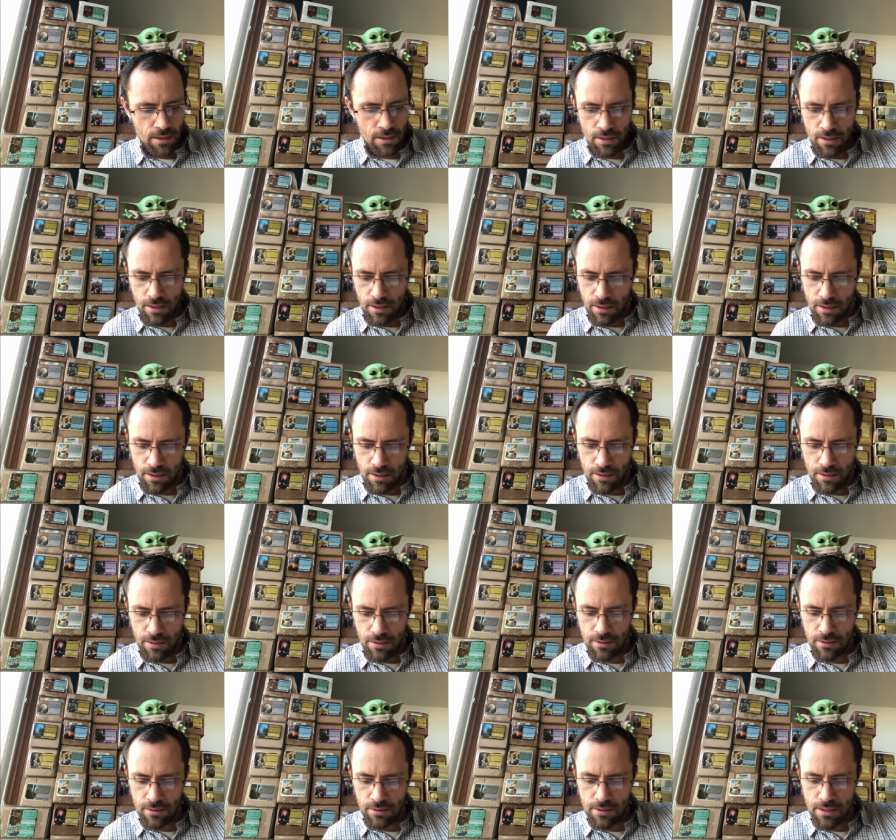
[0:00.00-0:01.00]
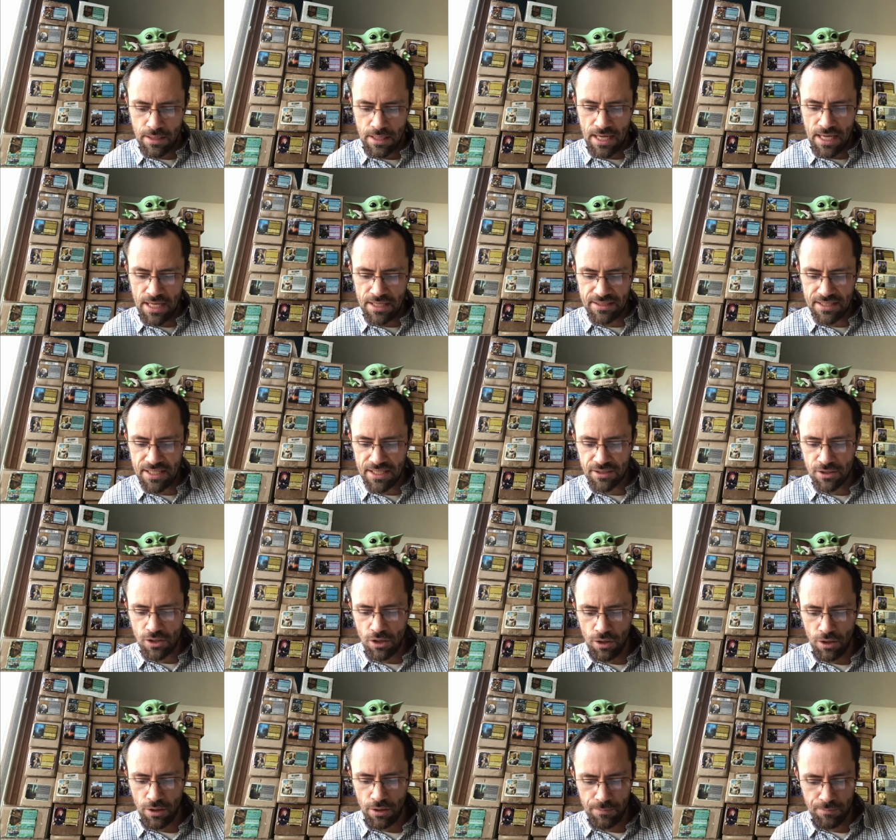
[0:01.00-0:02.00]
uh, is this
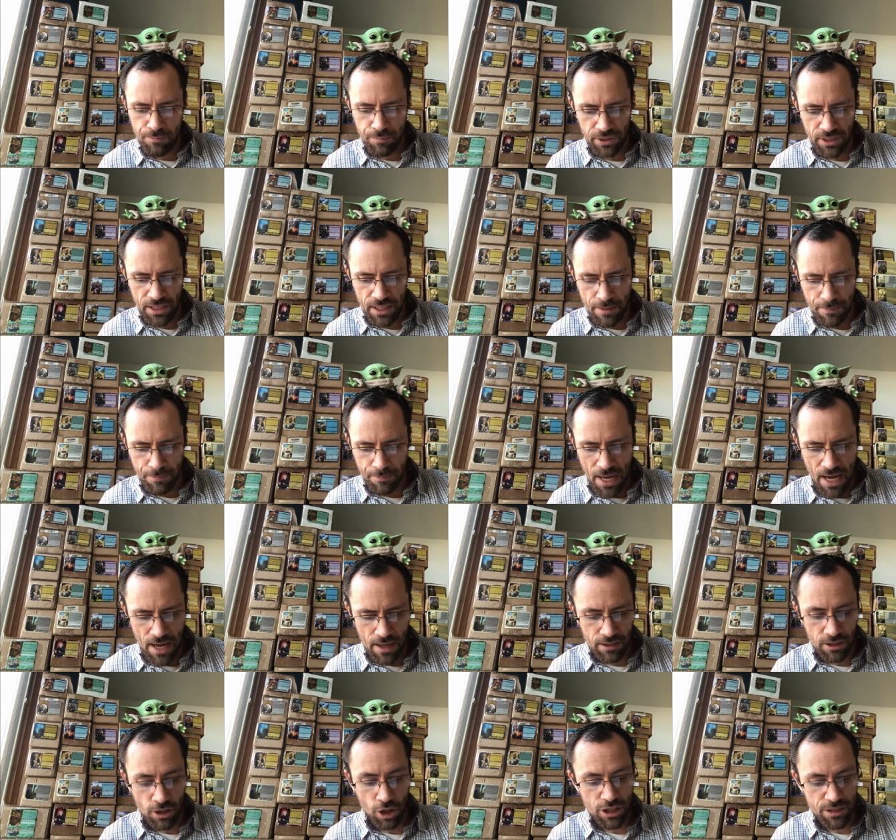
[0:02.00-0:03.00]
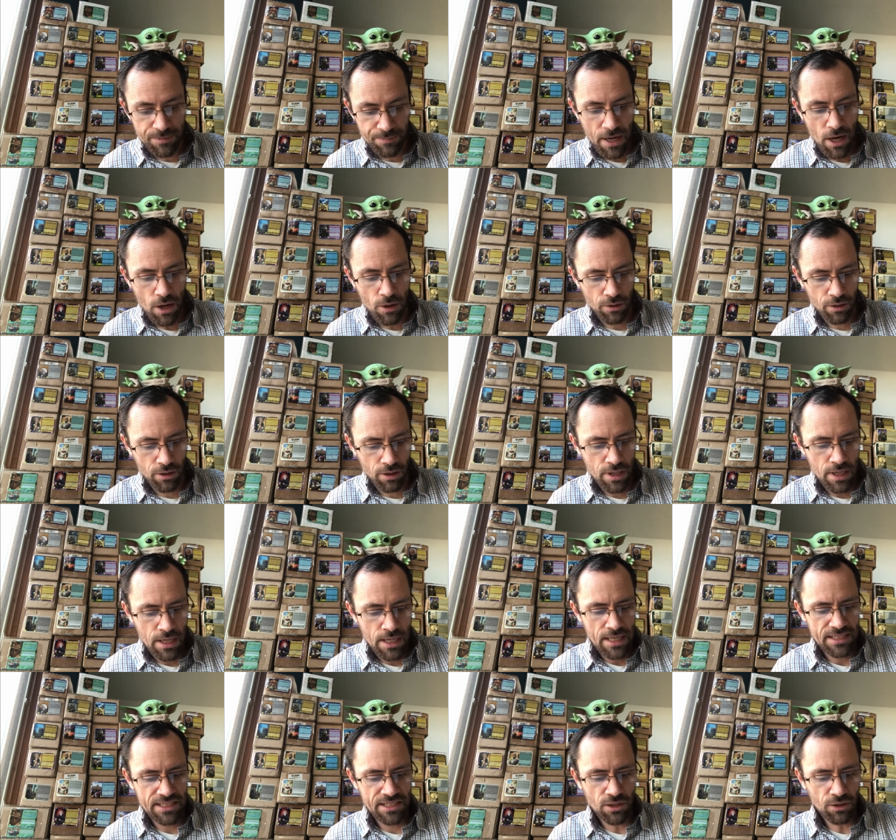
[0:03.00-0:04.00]
card card's power
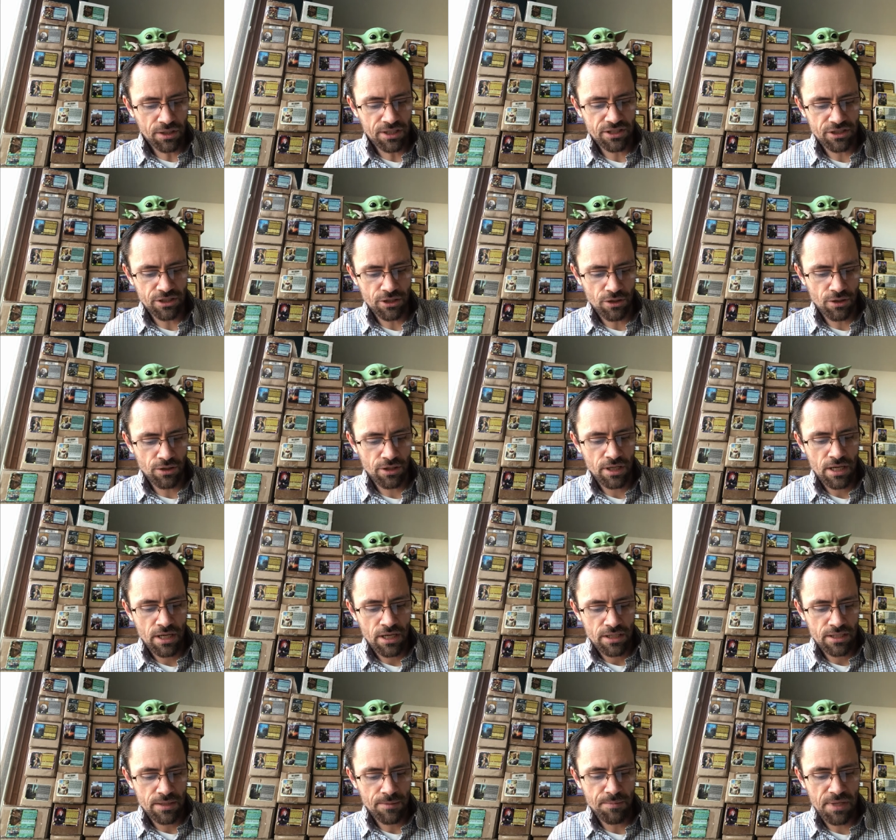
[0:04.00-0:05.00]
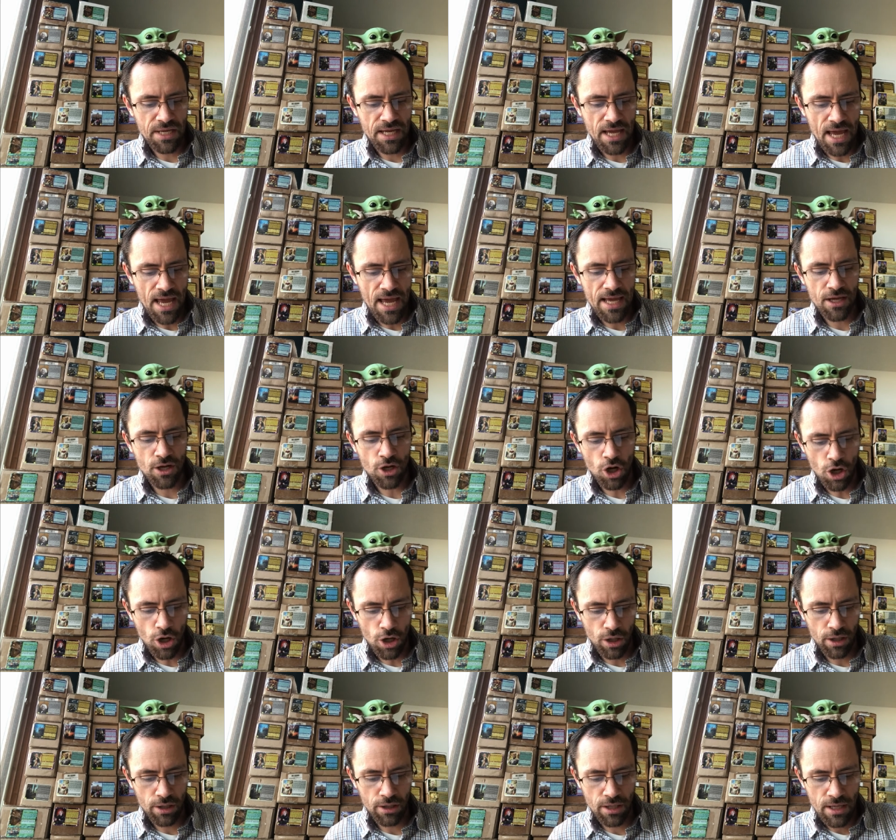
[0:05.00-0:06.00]
still considered to be a
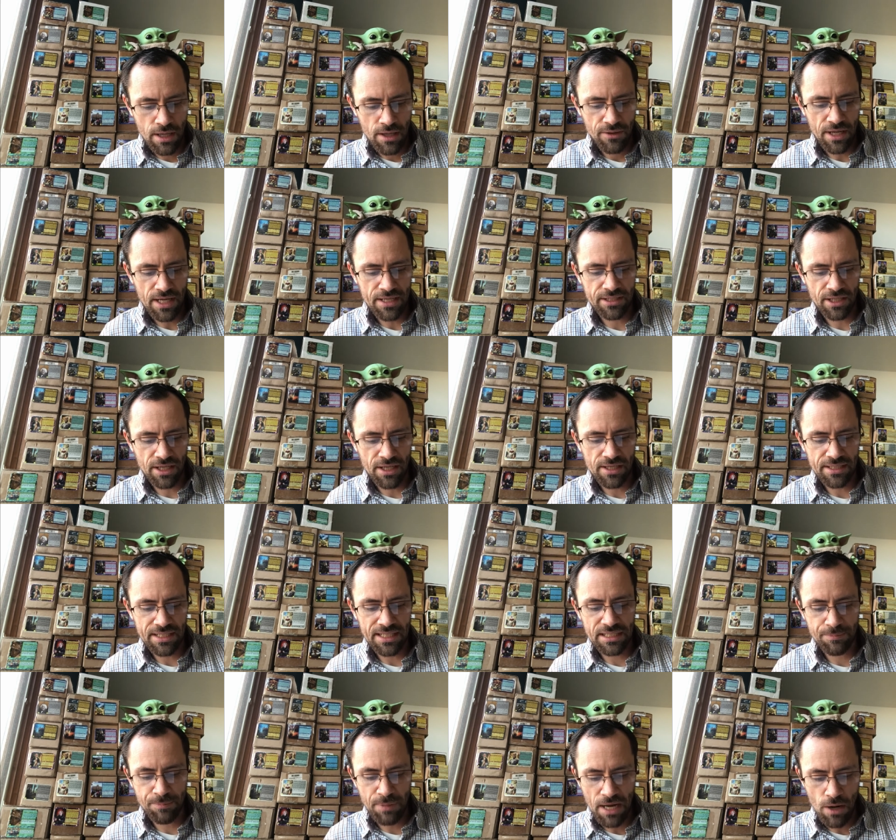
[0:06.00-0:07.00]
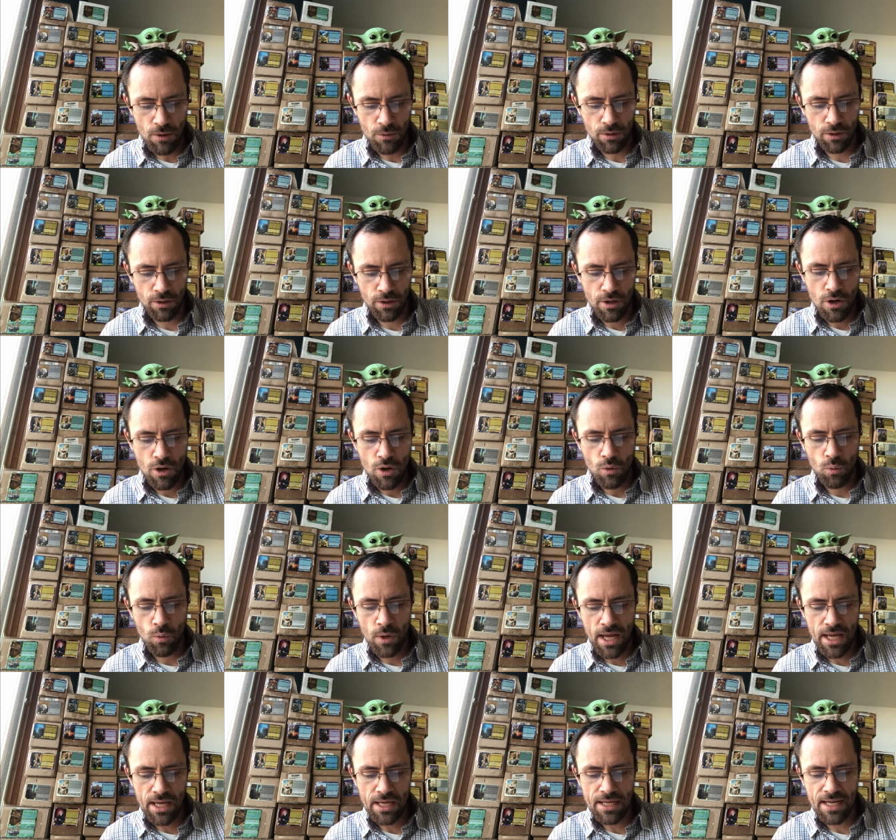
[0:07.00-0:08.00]
card that does its power
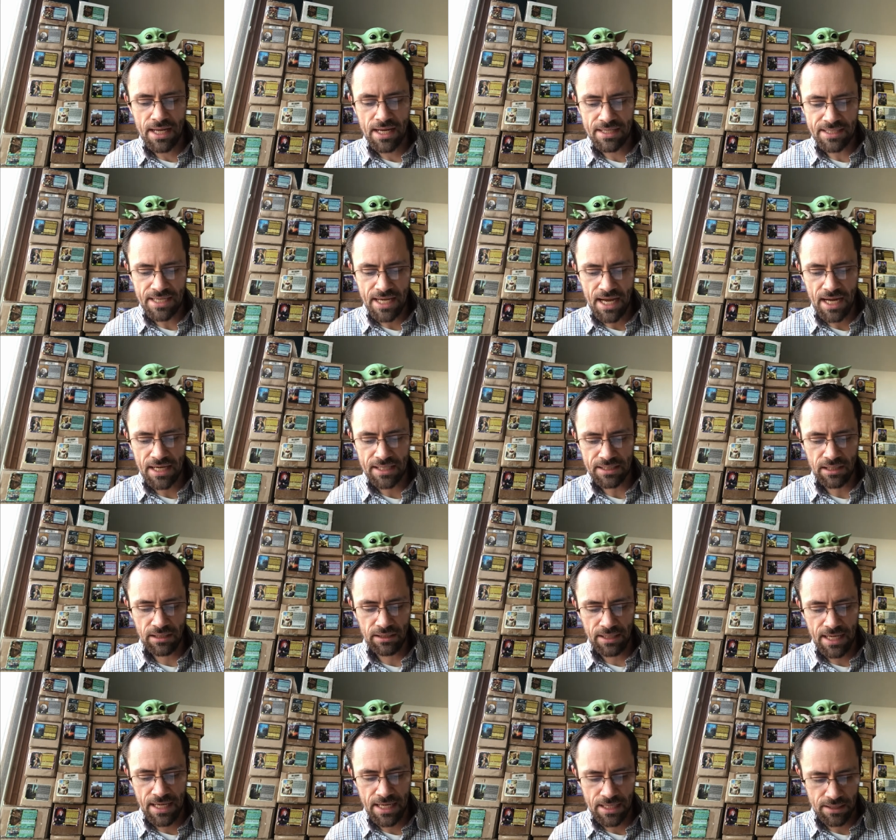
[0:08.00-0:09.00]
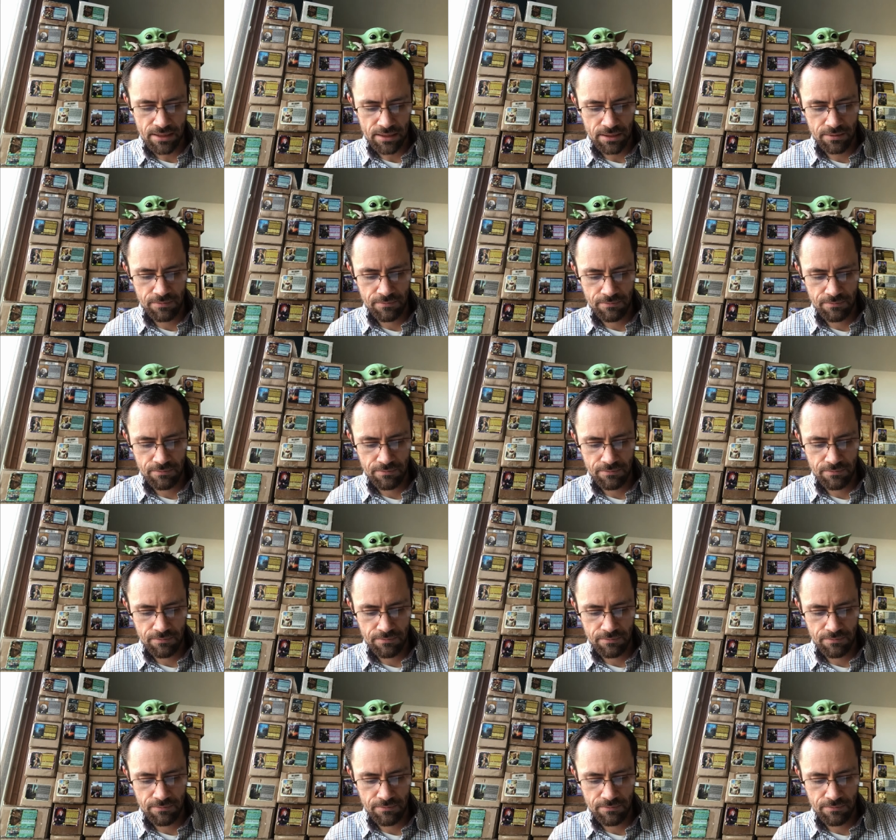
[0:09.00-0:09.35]
when it attacks a land?